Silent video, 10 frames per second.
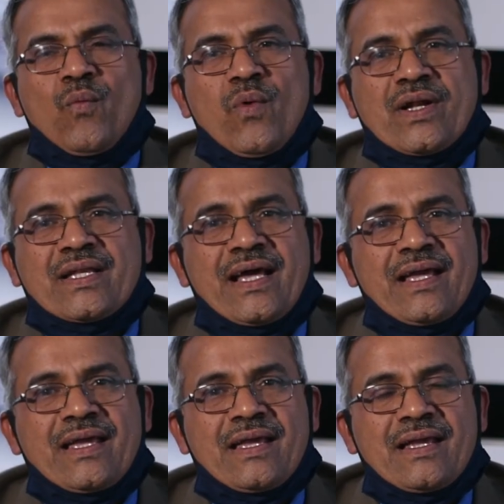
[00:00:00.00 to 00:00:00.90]
Yeah. What
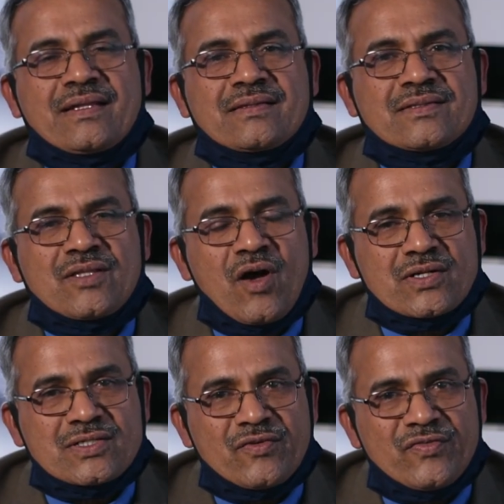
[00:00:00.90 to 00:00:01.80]
I
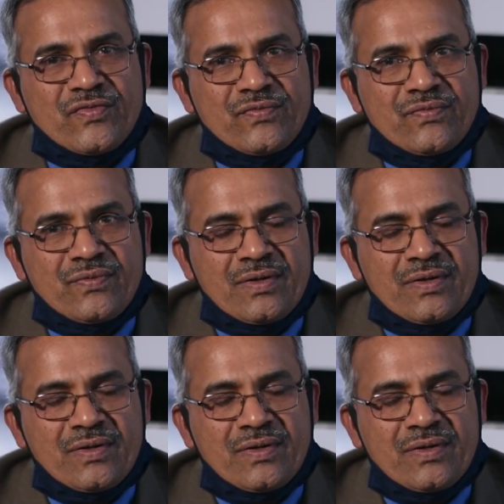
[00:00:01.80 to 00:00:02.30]
thought of